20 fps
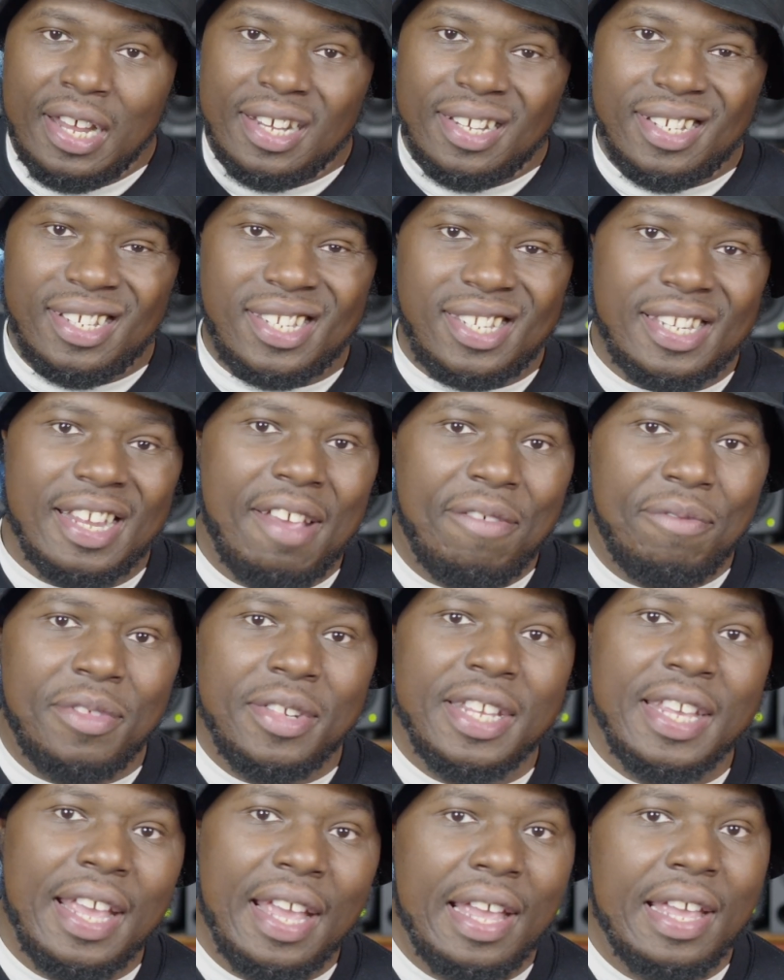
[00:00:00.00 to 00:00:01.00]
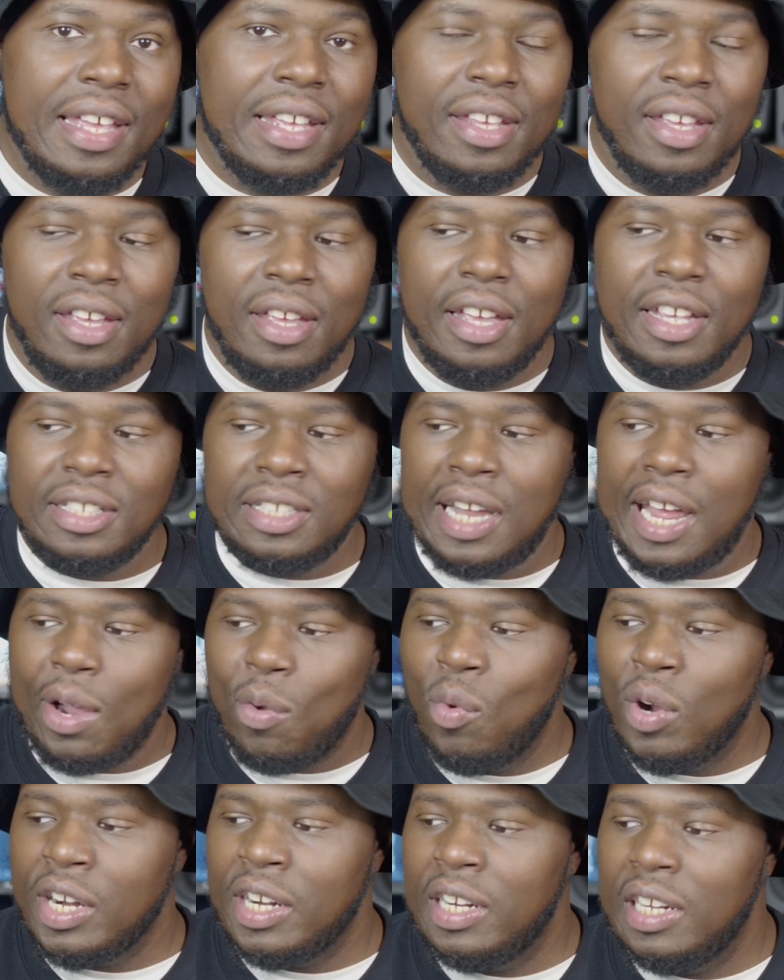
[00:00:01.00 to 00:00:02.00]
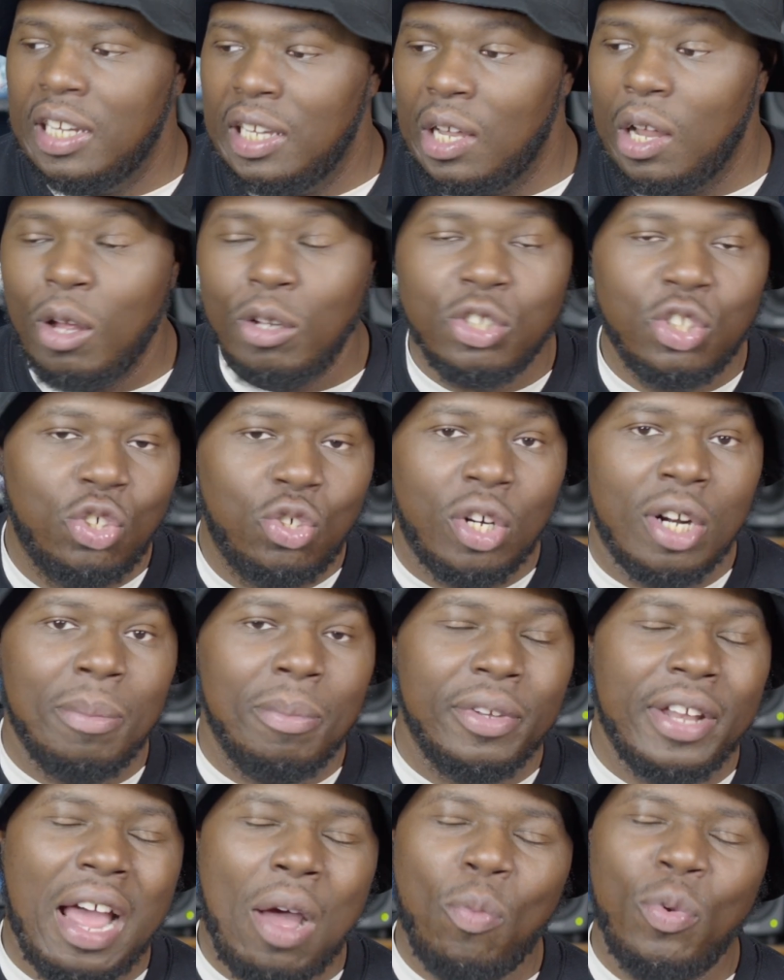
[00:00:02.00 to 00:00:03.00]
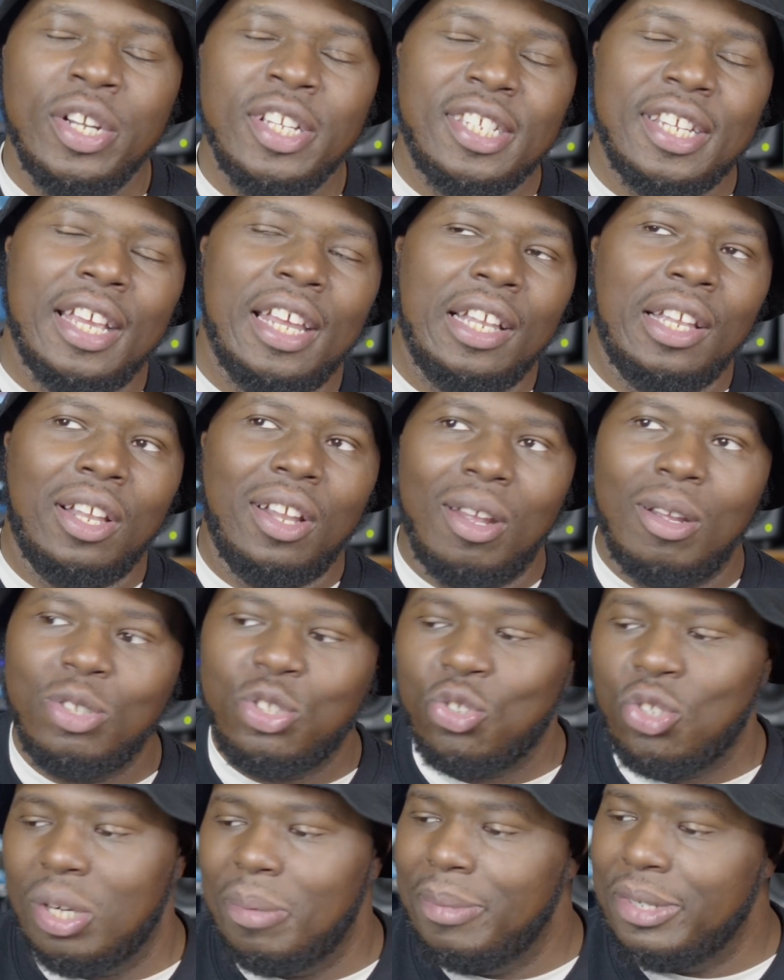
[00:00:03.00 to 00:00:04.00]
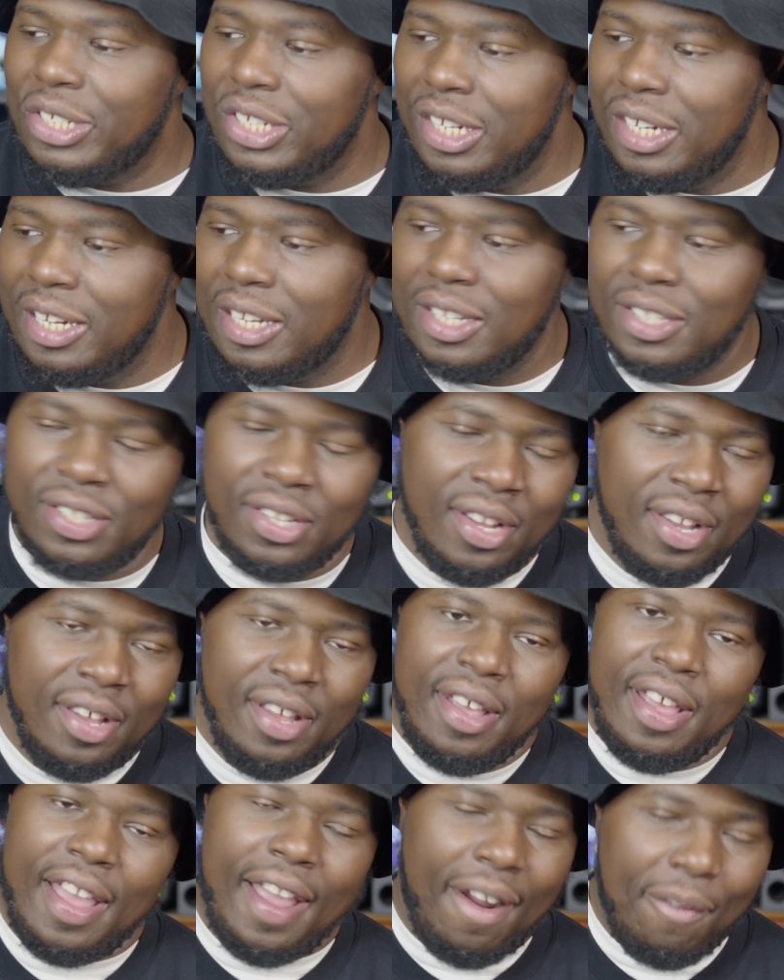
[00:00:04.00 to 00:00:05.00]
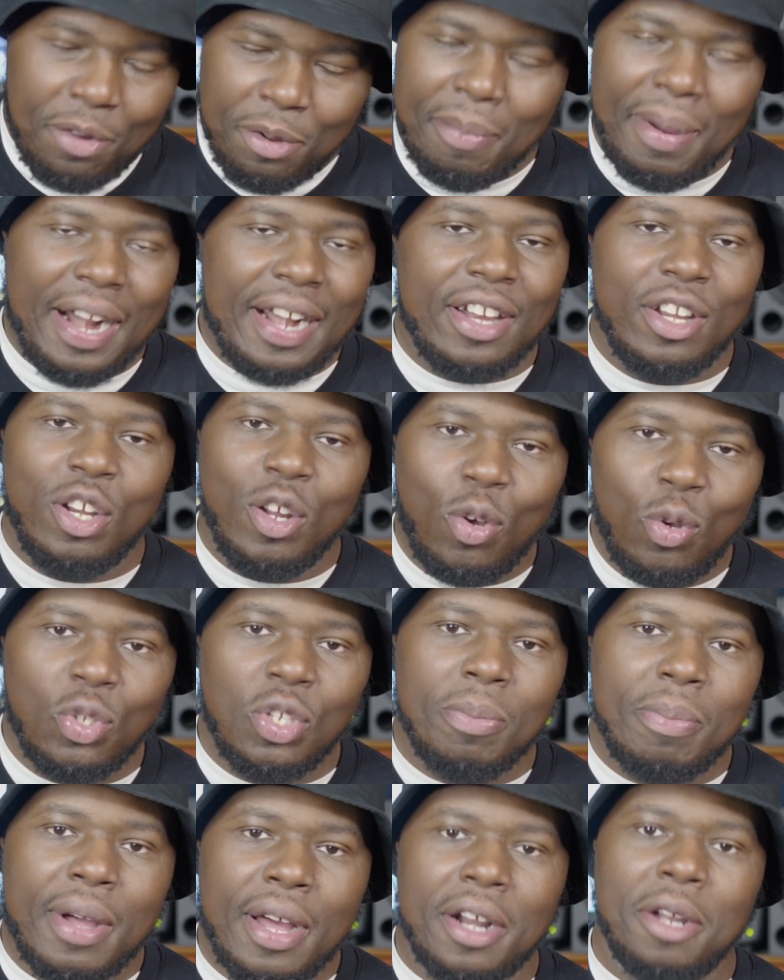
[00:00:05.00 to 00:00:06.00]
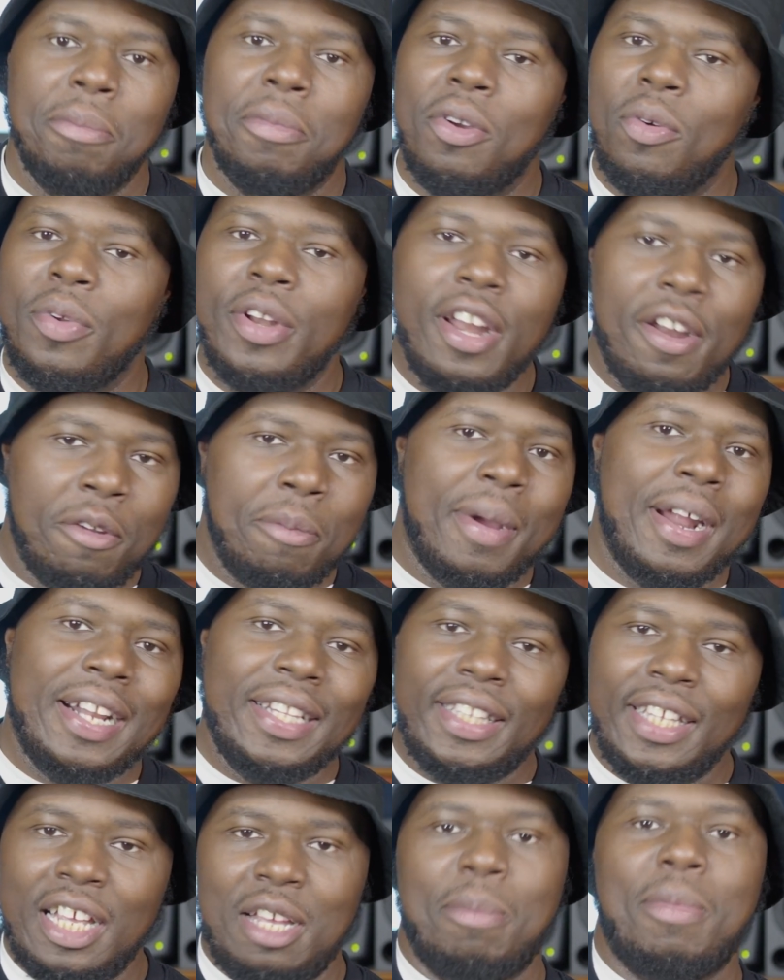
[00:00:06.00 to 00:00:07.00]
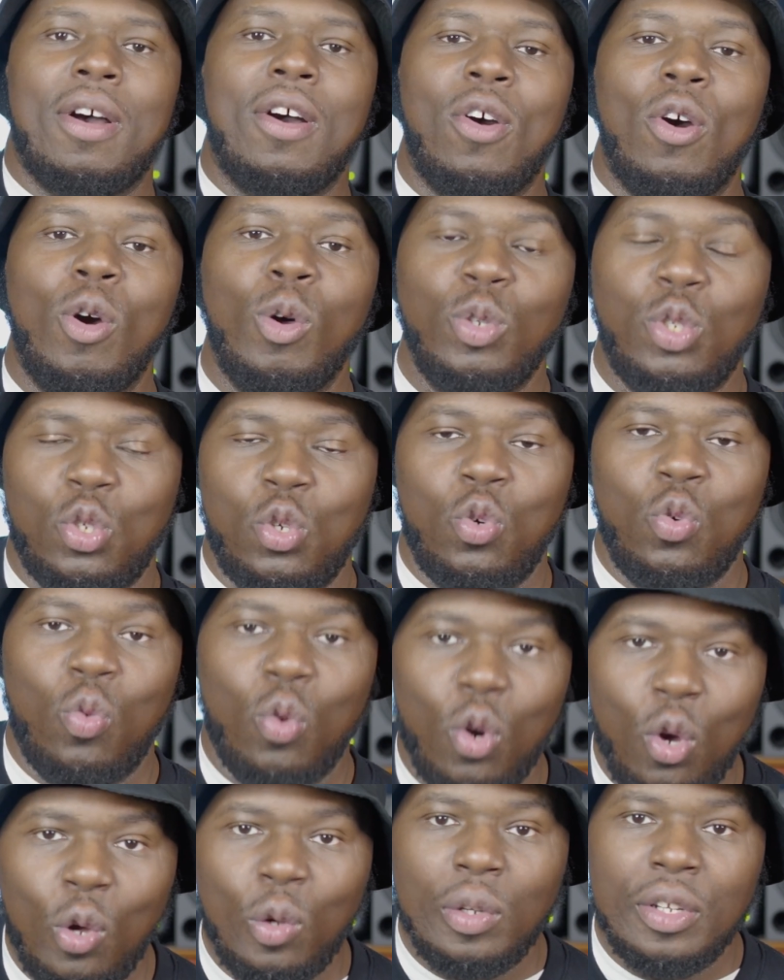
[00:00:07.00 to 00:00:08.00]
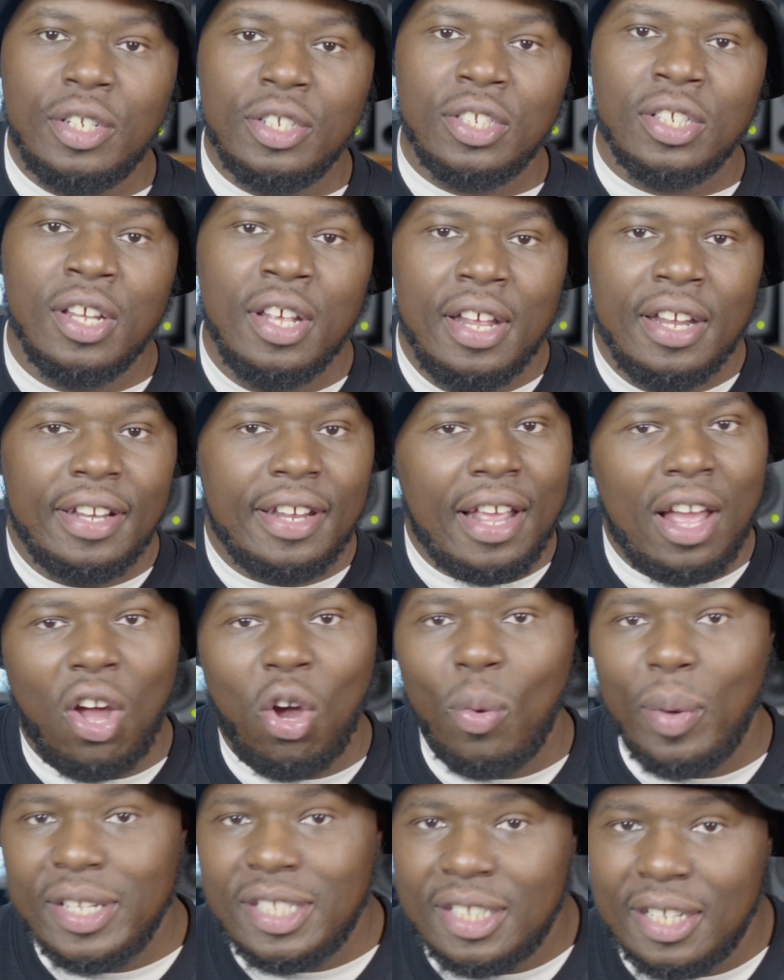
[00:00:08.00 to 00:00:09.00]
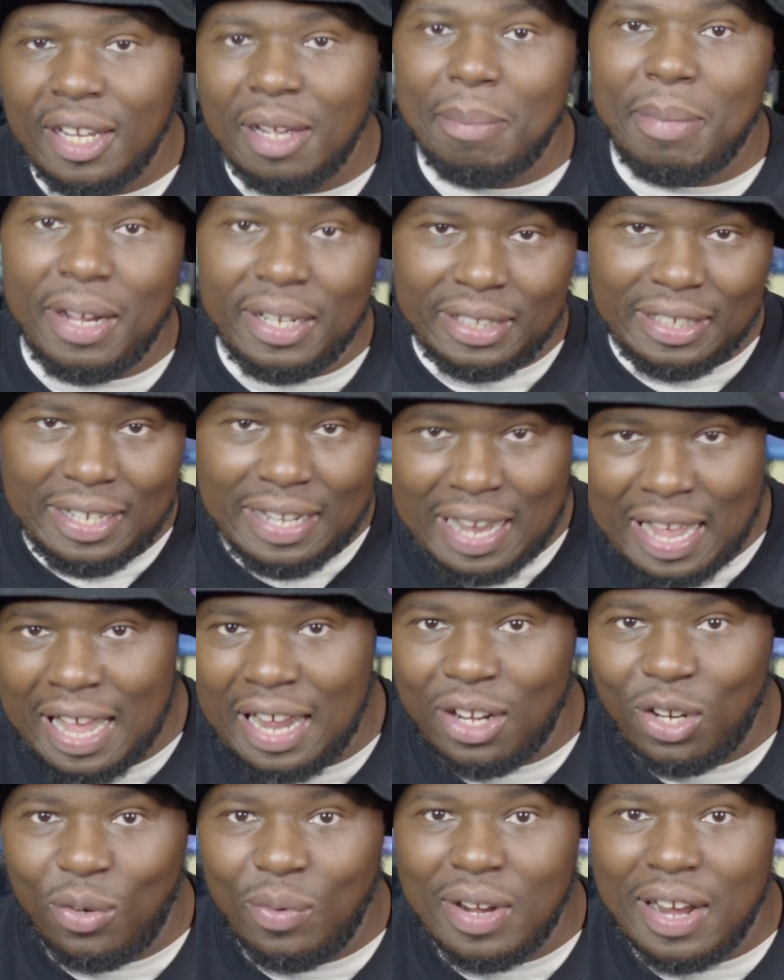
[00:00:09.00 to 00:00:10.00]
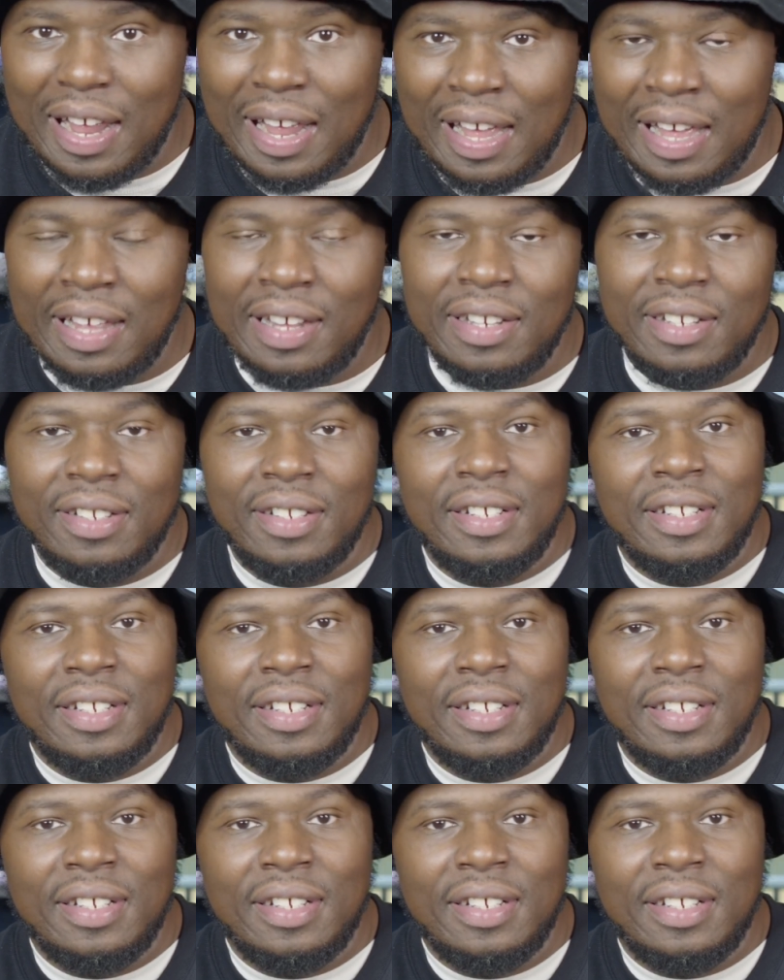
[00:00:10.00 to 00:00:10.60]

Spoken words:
This 78 is like one of the lost drum, I wouldn't say a lost drum machine because everybody knows about it, but when everybody think about old school Rollins, they always think about the 909,